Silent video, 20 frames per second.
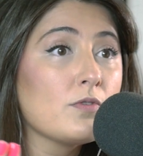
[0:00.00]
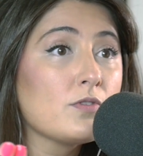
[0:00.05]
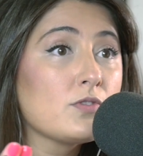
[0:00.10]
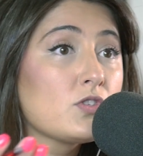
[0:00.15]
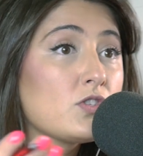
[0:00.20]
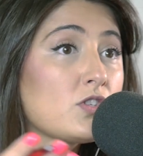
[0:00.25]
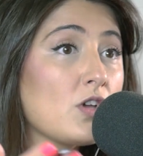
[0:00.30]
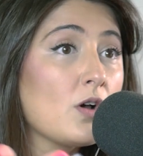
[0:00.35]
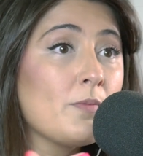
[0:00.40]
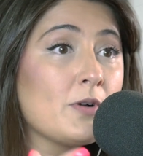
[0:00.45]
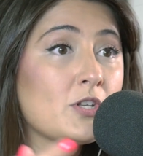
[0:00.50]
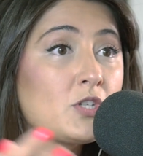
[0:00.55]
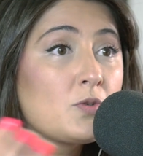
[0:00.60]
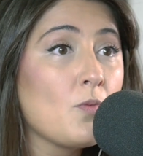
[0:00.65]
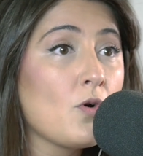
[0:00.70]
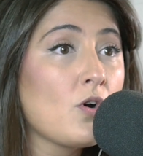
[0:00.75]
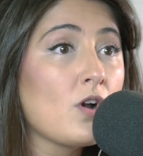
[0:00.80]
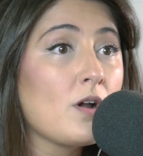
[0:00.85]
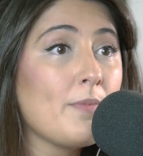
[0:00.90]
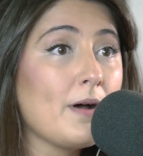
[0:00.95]
so much
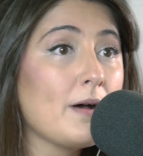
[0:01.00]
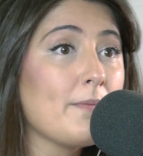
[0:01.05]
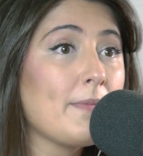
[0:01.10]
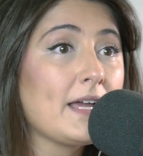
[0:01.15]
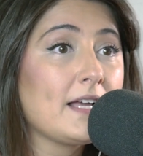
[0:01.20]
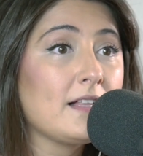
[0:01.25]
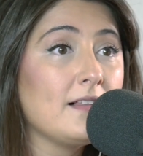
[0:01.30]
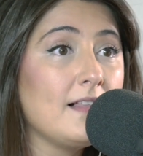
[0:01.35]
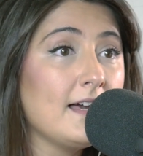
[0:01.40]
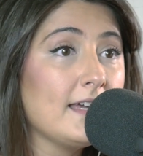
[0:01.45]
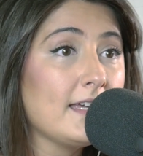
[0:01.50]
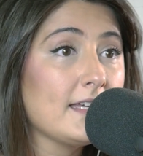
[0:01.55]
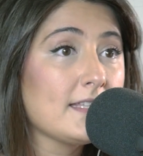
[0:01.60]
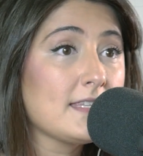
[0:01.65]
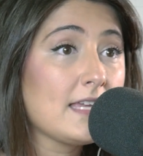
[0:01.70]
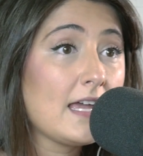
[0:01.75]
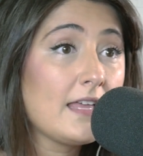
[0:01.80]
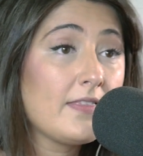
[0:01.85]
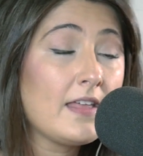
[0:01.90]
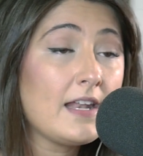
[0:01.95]
more about my
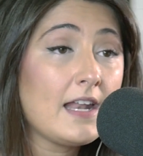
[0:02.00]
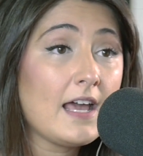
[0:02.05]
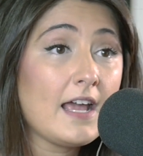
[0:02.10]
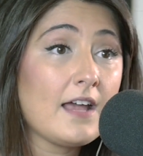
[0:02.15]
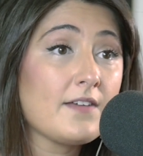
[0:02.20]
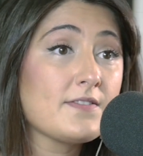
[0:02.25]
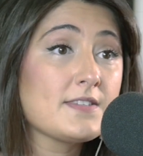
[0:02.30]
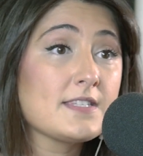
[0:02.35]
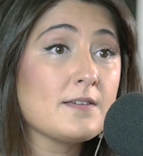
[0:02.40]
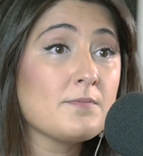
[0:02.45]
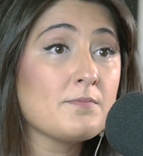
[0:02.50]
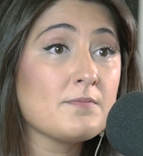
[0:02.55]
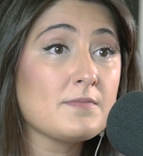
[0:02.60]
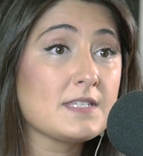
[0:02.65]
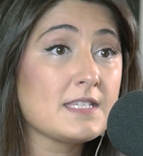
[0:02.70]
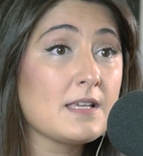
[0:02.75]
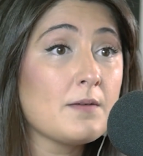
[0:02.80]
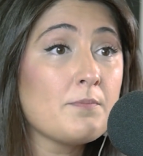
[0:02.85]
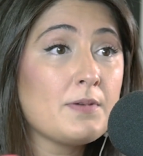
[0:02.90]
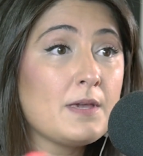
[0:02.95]
clients. And then I have
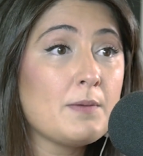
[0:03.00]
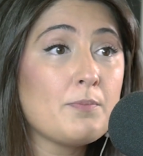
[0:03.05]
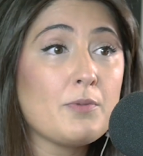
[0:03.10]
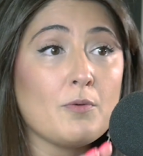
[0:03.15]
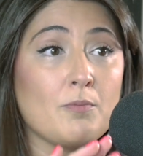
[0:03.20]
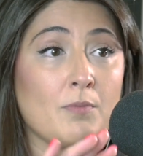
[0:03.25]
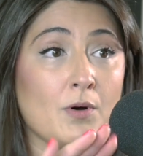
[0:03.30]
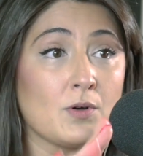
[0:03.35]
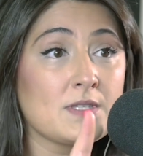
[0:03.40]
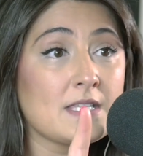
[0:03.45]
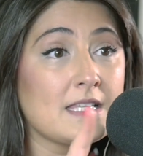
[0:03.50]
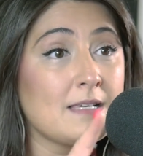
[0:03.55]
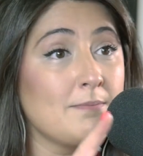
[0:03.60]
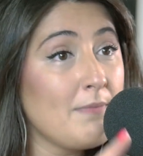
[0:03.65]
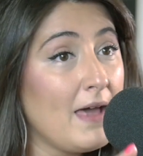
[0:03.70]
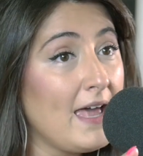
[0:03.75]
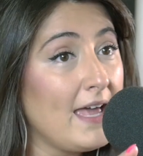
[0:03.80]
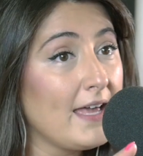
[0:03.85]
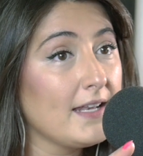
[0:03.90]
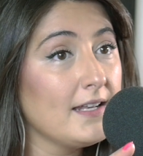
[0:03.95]
some people, mostly
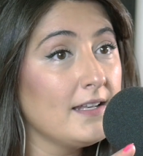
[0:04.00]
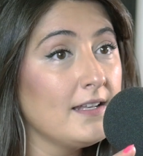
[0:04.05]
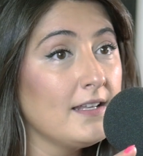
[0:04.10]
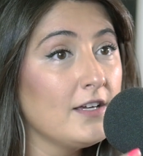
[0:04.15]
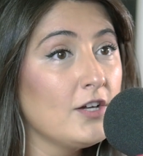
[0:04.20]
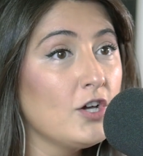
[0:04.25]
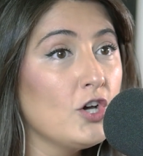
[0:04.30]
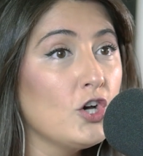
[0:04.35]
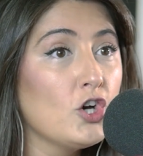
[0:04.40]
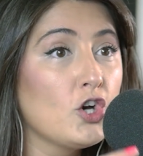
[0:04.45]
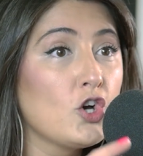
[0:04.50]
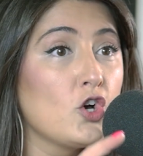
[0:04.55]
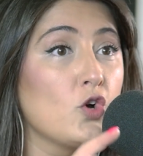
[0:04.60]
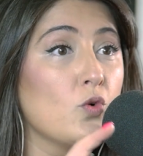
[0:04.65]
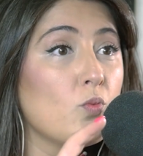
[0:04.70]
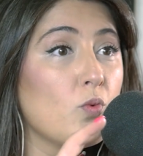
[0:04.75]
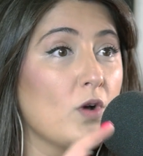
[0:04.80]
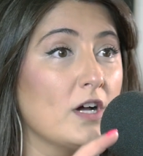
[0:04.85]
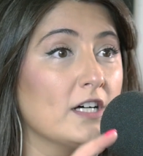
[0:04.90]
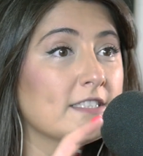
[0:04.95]
men, who
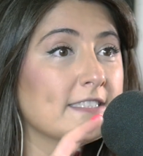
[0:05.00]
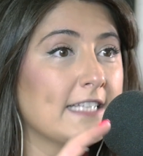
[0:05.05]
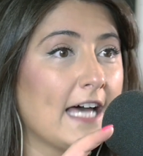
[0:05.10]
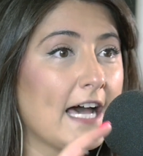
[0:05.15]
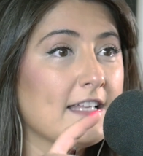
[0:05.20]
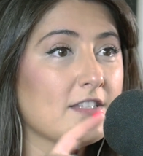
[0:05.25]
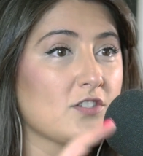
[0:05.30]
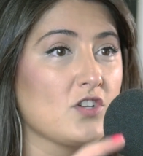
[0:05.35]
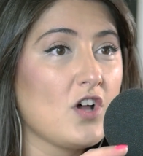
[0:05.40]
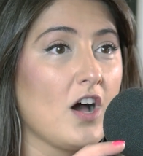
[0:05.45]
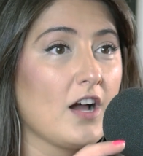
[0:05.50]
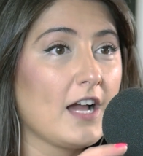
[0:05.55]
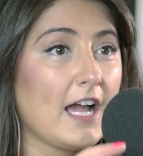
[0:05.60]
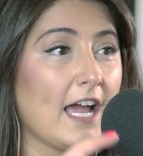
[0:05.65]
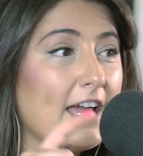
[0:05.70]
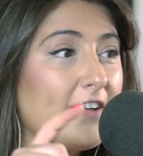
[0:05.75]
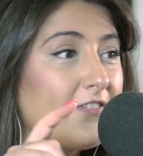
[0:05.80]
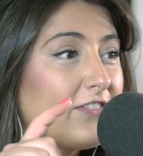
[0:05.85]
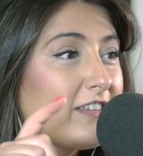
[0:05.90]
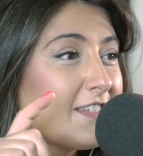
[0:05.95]
will not talk. I
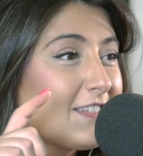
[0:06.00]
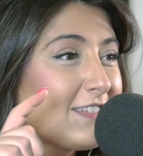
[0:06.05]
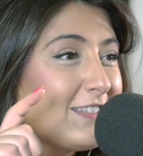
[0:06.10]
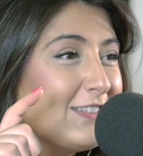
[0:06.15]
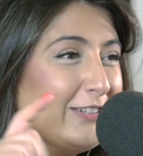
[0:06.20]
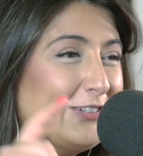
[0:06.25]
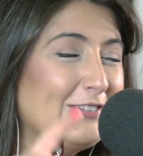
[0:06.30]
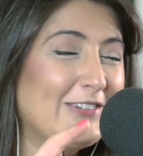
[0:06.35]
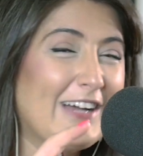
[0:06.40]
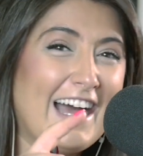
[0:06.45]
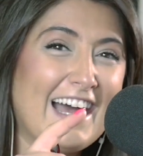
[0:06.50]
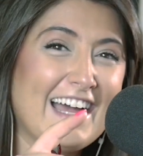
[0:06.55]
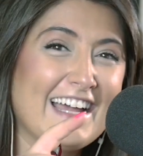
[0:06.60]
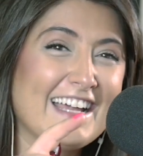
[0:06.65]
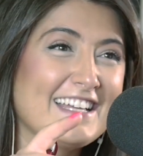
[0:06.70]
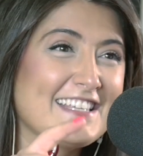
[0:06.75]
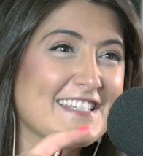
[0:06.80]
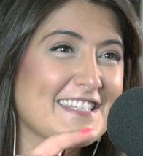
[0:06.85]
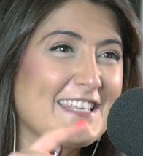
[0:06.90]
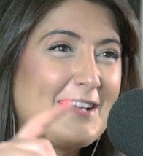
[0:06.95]
have this new guy.
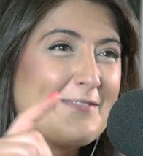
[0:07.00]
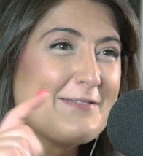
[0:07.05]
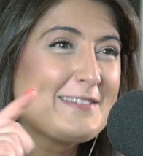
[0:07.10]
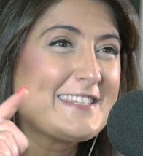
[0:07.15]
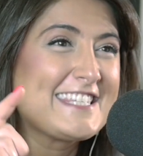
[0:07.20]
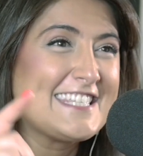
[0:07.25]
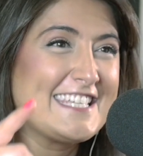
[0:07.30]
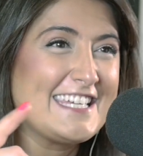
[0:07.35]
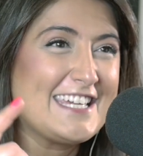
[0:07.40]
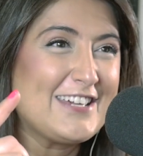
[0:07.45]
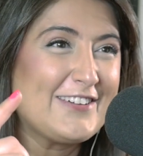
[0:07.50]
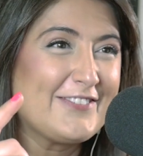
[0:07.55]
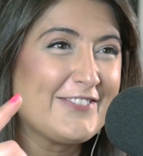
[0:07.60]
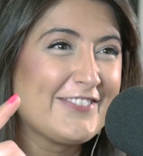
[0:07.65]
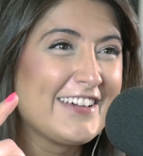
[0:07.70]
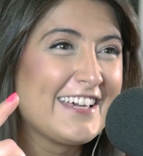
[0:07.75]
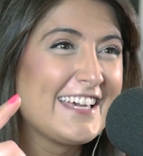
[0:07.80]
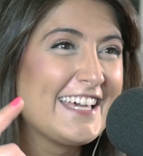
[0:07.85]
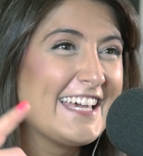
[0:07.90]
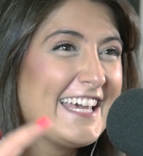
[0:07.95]
His name is Steve.
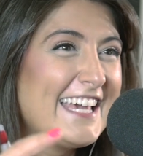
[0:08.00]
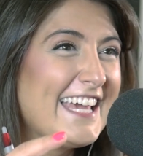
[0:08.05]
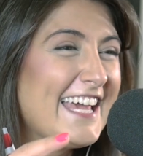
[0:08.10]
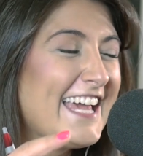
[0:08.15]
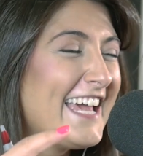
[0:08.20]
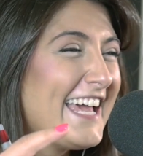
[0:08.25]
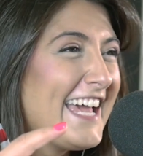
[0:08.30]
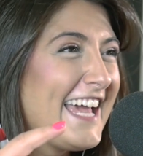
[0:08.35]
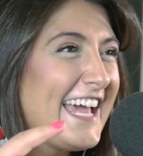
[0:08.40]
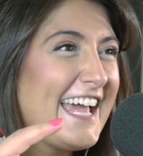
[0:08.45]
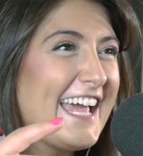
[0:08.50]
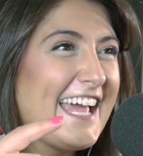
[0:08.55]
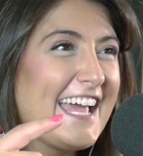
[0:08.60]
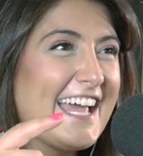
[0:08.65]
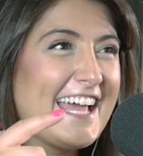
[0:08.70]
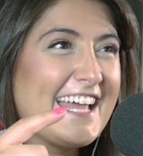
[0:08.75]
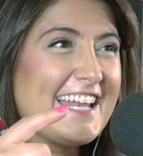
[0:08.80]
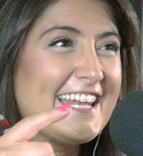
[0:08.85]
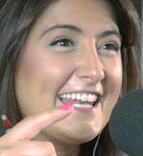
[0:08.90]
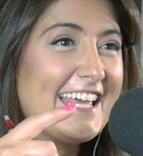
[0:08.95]

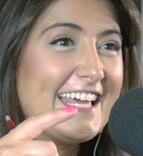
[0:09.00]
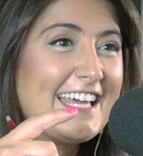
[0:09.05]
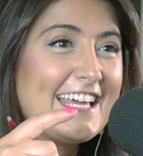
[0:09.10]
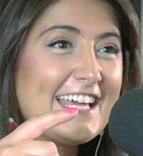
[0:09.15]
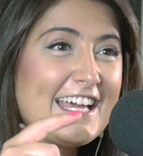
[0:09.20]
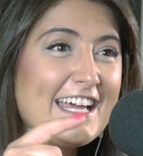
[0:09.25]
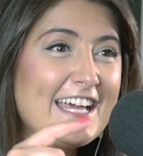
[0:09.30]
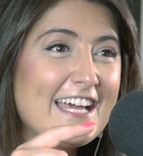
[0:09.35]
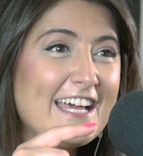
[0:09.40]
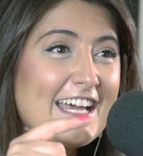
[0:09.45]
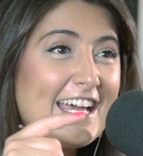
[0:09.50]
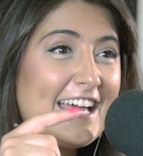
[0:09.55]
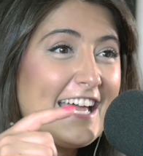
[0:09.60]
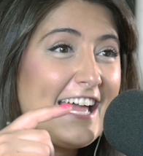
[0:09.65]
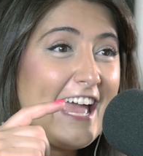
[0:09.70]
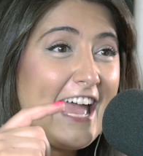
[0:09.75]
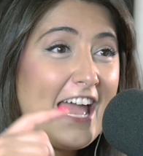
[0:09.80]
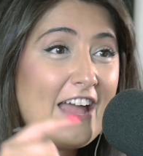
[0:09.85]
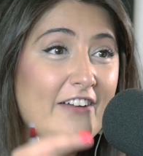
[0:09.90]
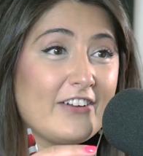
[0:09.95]
And
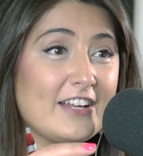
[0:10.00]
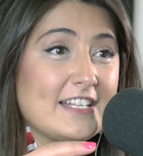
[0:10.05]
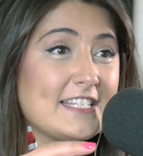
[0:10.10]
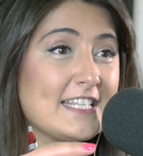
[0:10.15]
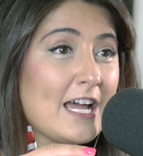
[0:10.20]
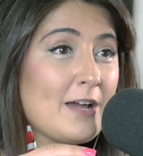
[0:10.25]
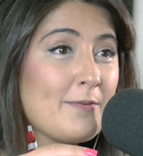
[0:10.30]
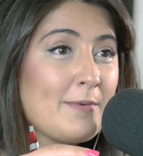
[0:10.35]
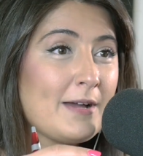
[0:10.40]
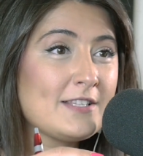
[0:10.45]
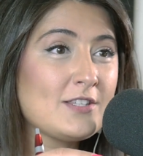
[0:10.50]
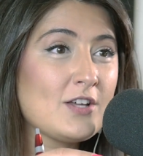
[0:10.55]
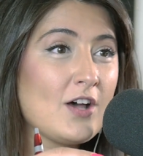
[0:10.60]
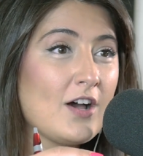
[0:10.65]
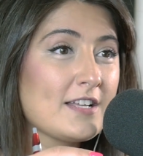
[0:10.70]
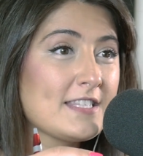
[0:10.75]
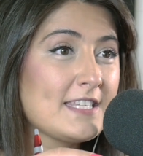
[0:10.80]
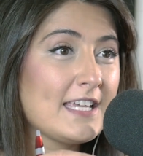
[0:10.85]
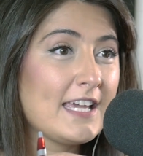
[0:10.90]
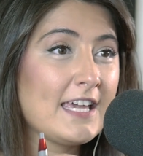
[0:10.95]
every time I
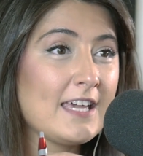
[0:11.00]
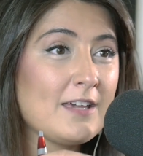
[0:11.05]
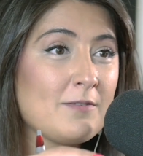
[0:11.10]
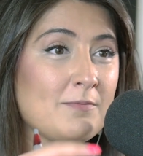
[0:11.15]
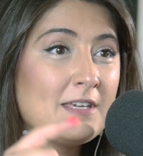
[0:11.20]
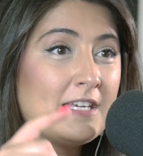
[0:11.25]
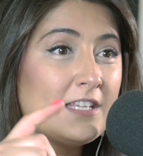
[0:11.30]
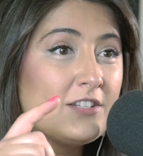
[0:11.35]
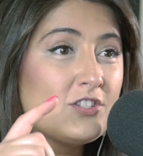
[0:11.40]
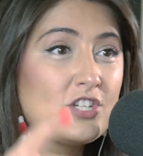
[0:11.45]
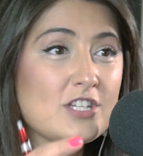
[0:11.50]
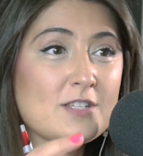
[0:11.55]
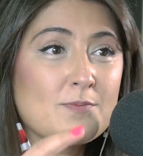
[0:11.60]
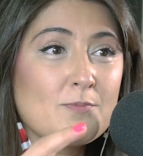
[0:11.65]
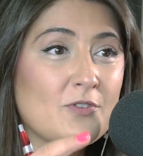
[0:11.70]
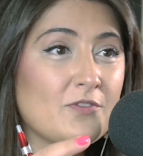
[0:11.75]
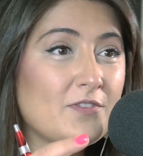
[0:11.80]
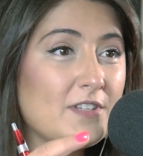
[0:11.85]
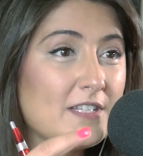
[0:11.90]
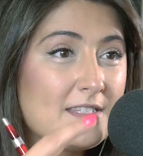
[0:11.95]
talk to him, he just
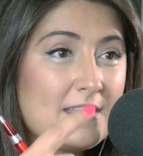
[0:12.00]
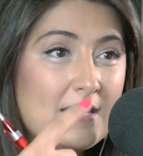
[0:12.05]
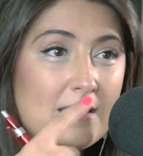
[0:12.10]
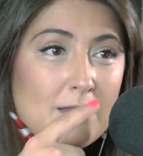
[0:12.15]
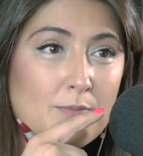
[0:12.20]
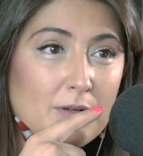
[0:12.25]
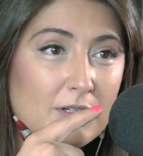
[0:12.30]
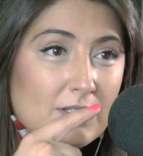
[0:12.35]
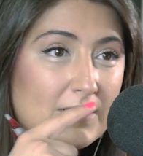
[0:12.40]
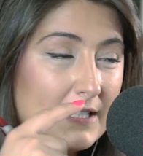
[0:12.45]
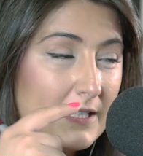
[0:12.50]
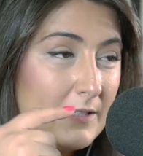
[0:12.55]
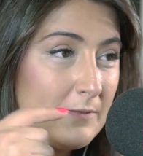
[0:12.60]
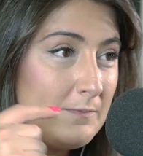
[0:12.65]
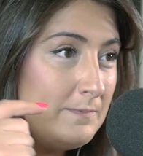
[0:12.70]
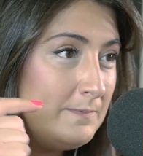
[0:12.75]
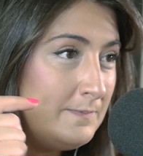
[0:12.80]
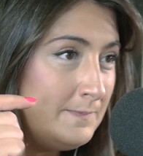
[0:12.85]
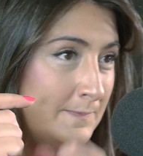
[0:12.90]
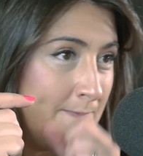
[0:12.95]
moved into the building
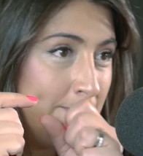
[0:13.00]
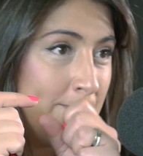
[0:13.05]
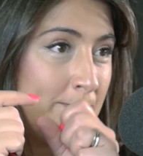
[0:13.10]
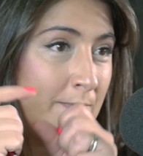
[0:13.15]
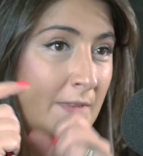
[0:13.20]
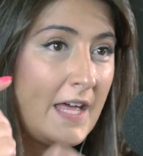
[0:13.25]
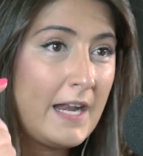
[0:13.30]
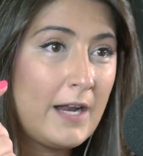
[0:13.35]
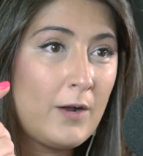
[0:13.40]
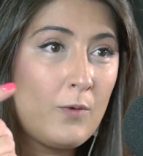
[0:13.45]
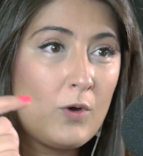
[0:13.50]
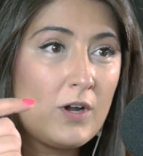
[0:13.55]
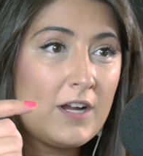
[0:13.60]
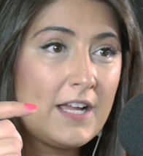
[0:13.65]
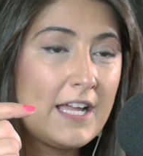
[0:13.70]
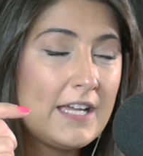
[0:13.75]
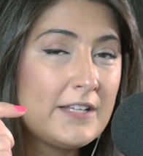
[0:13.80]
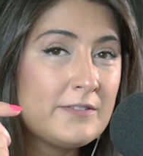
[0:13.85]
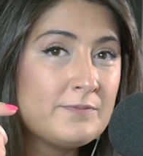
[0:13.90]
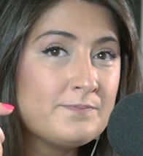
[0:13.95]
that I
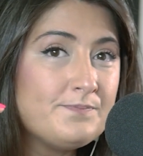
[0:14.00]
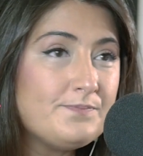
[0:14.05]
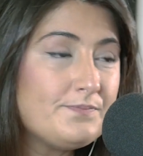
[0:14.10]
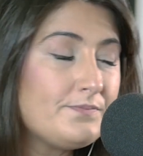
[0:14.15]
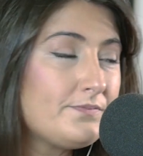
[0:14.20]
work in.